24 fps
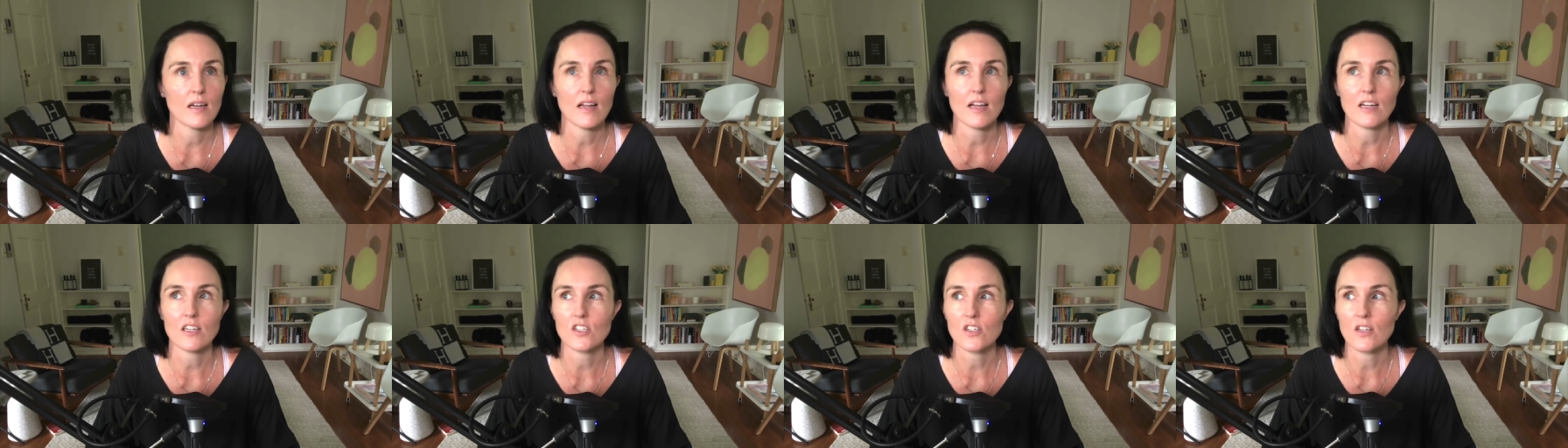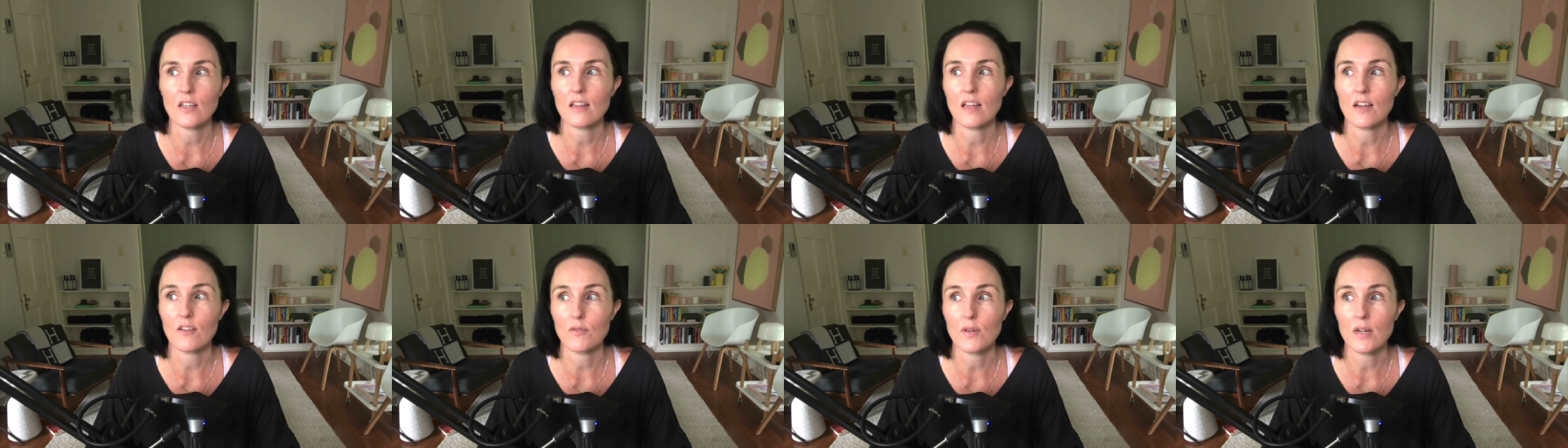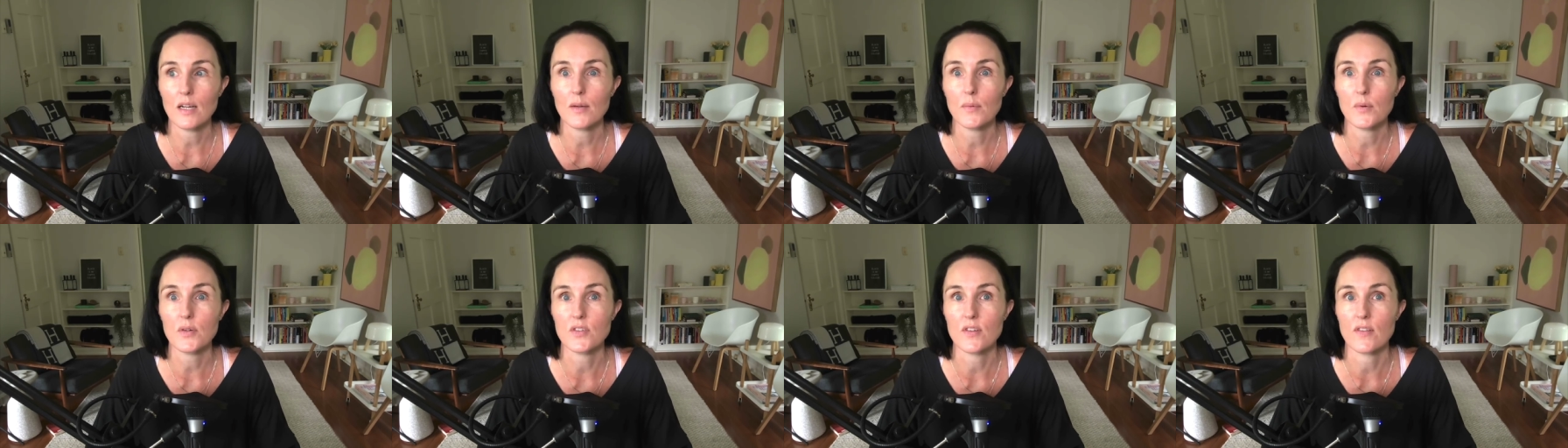actually, that
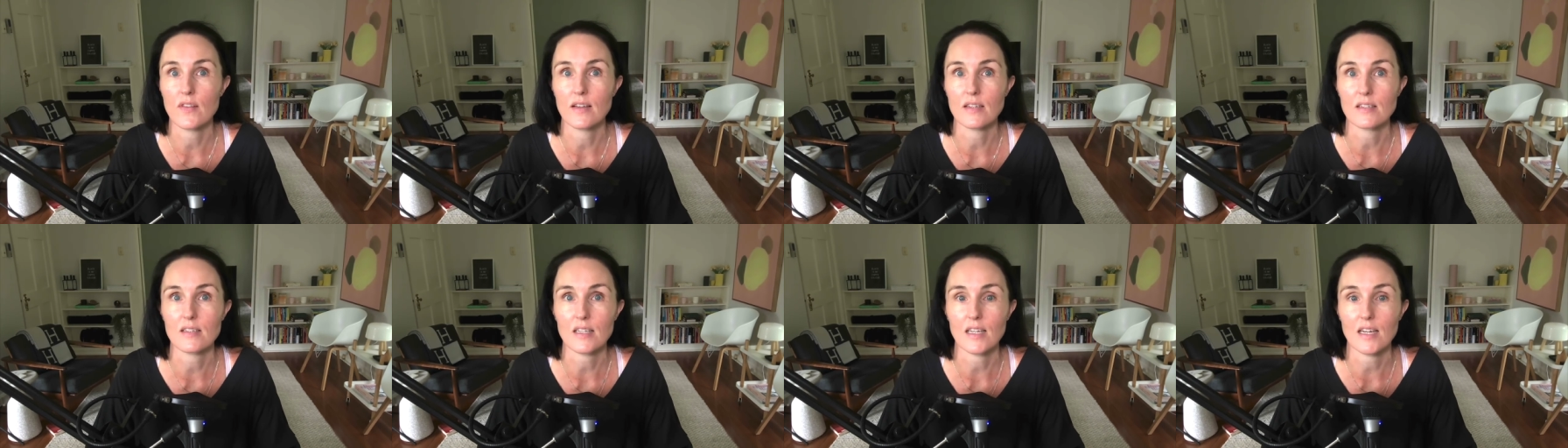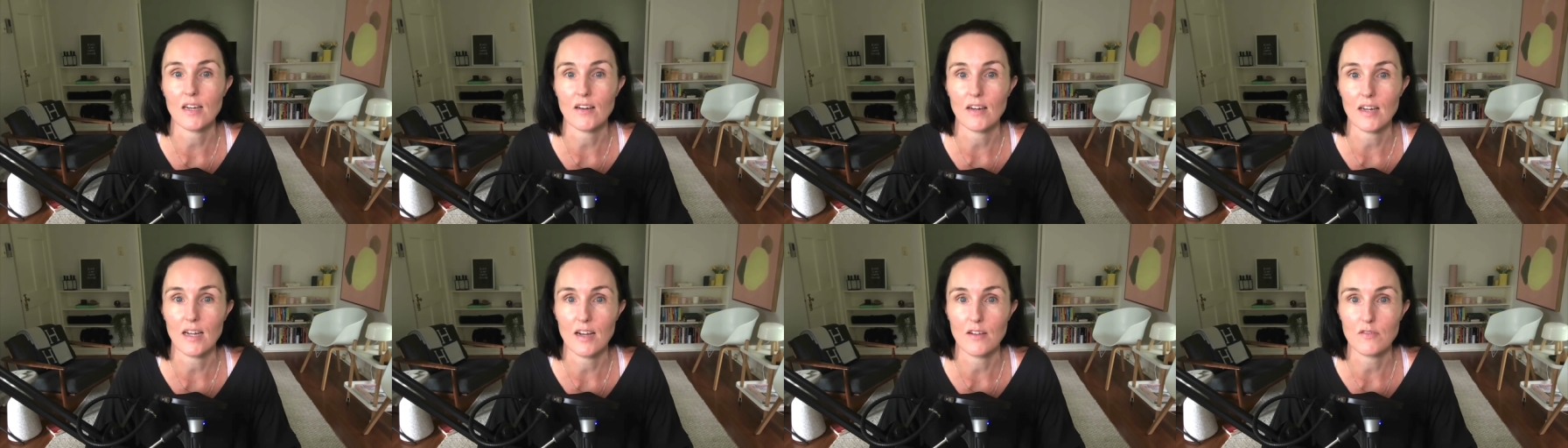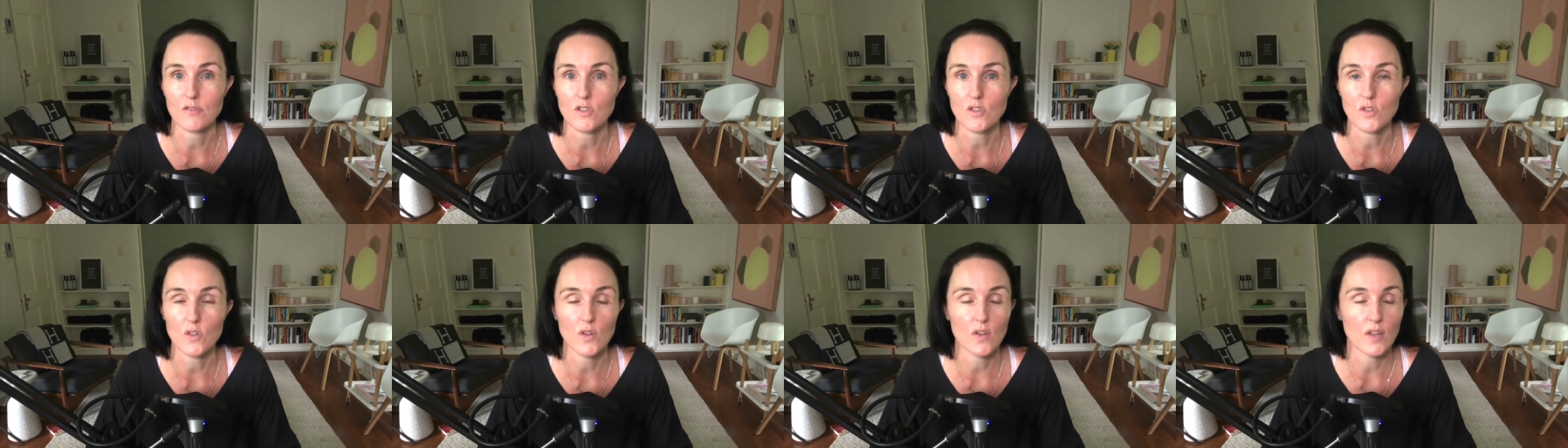really wasn't that scary
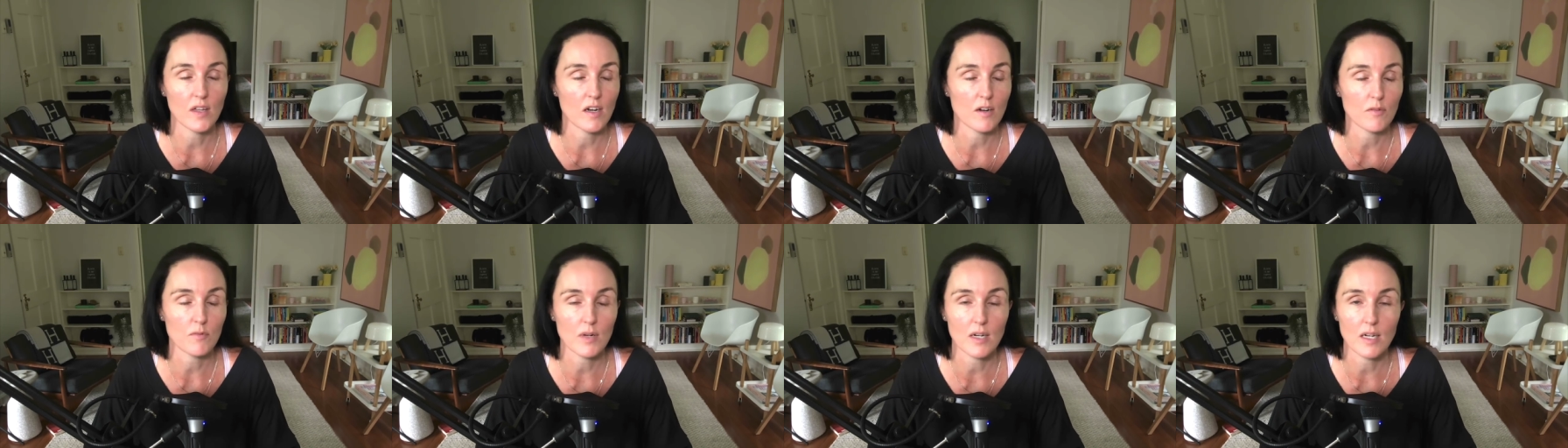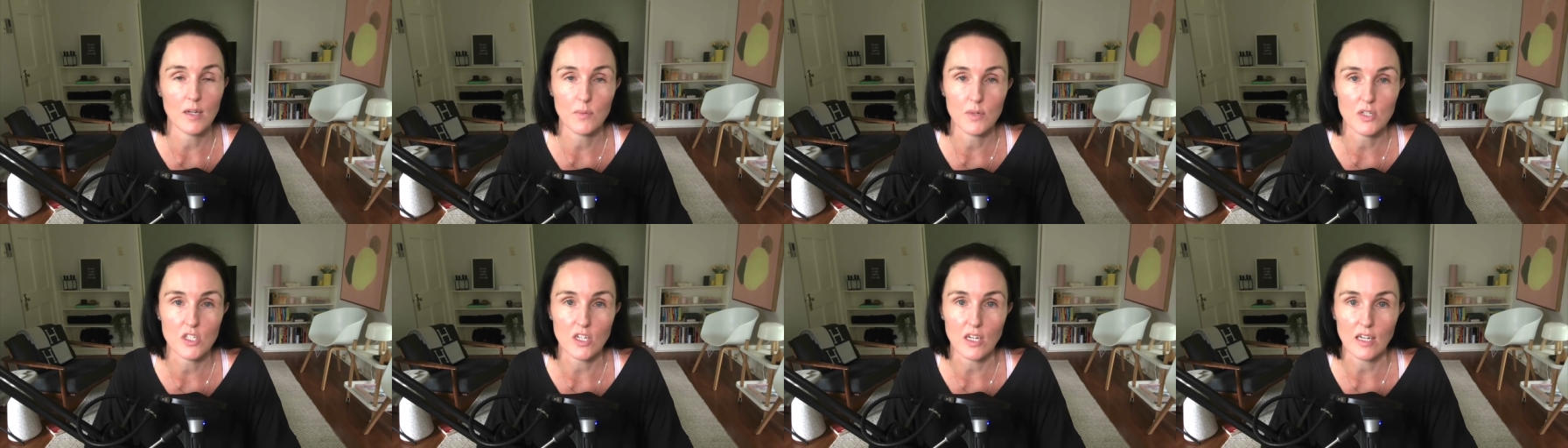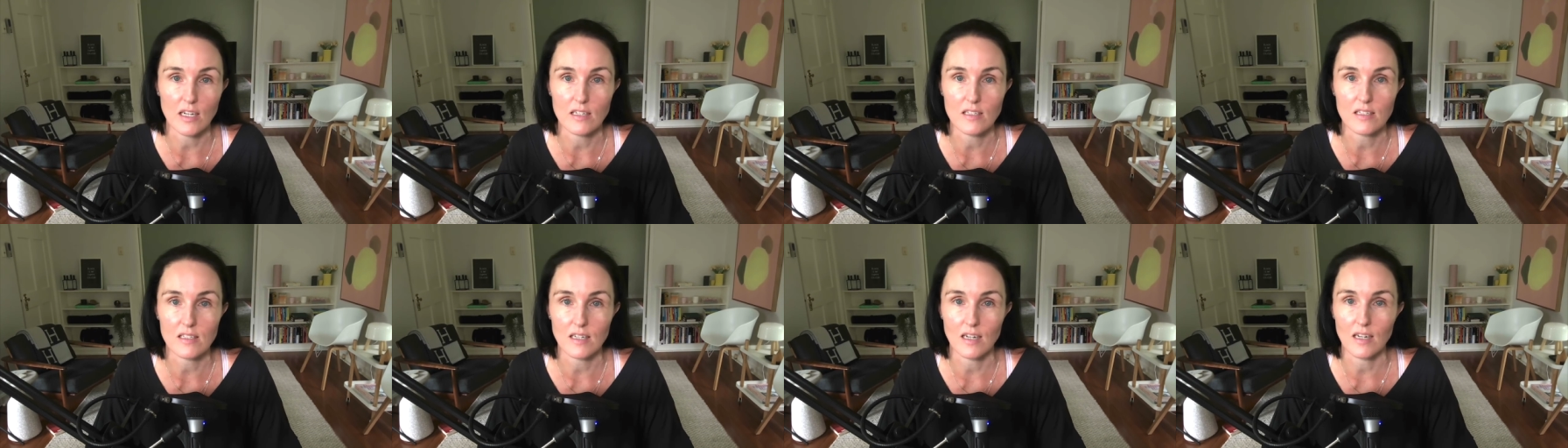after all, and I really wish I
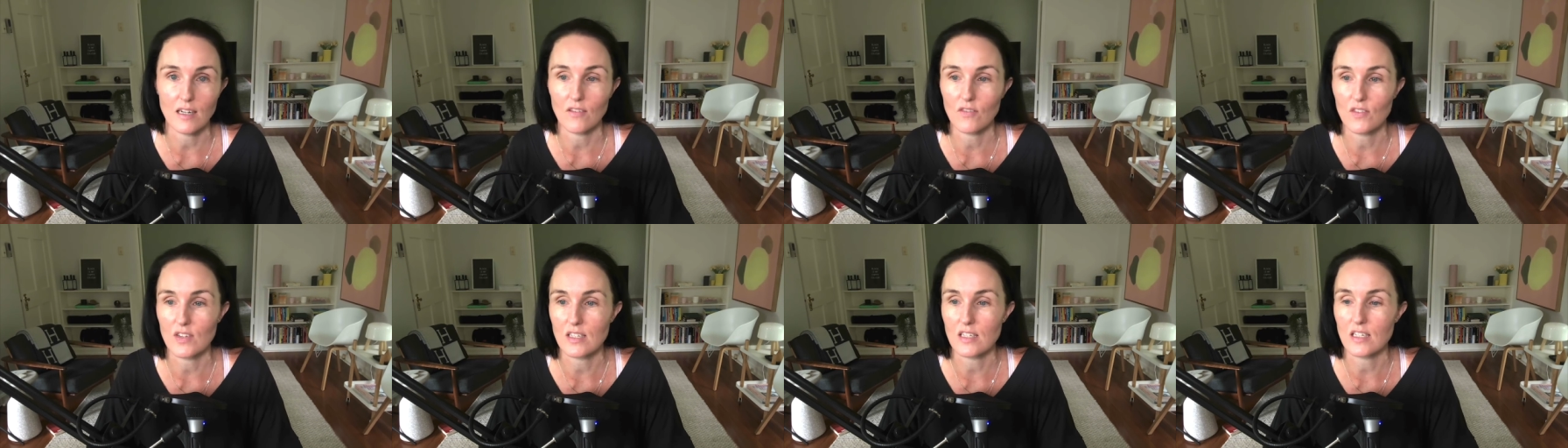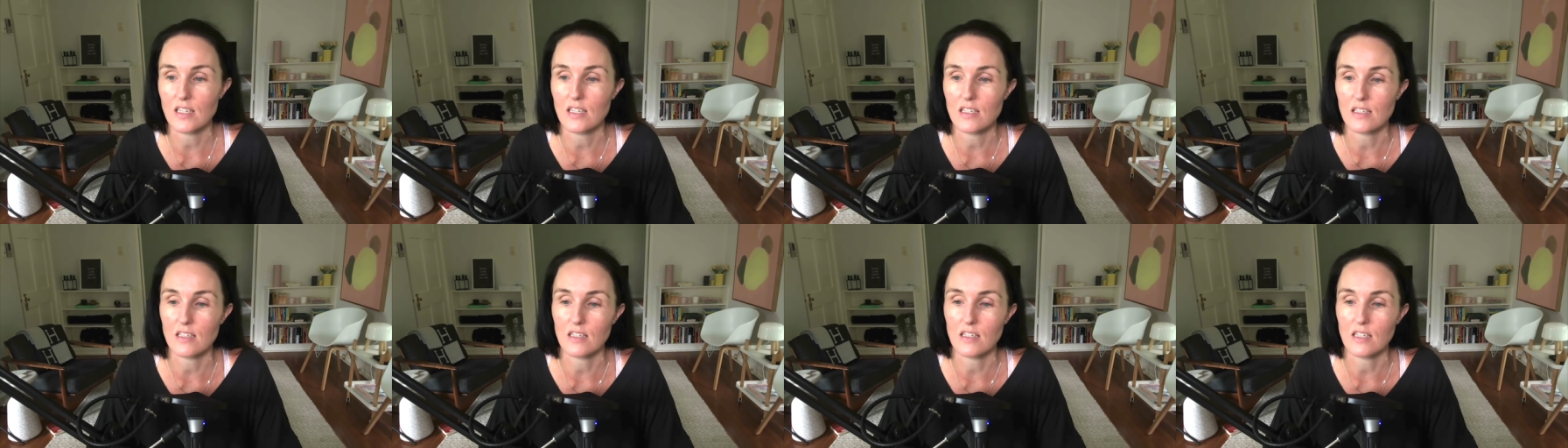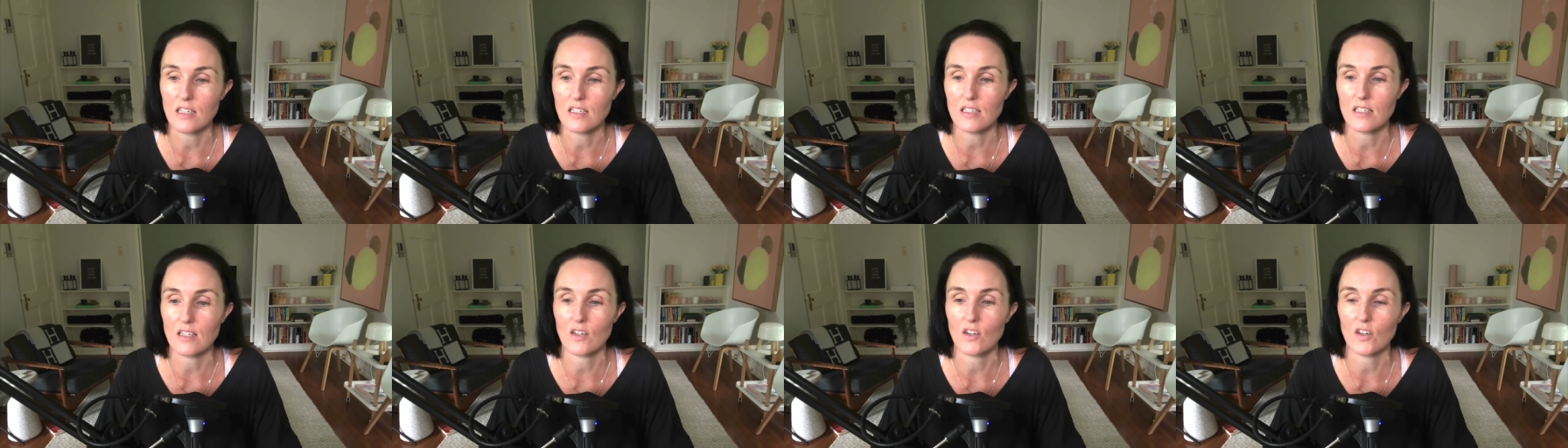had started this years and
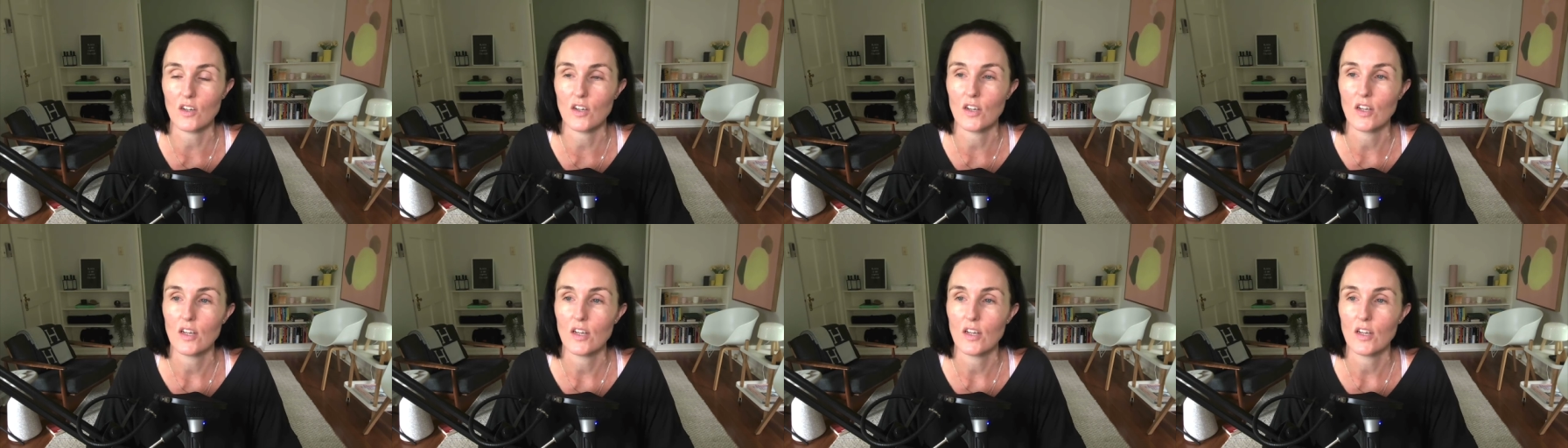years ago.